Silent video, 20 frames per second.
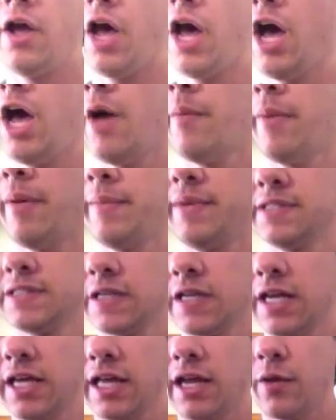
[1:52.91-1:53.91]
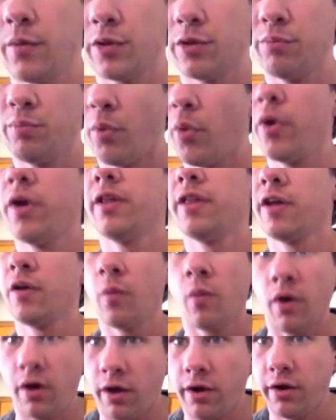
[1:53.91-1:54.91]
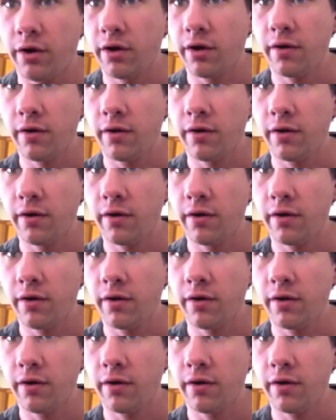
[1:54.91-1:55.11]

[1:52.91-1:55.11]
Um, I'm just gonna get it with boiling water.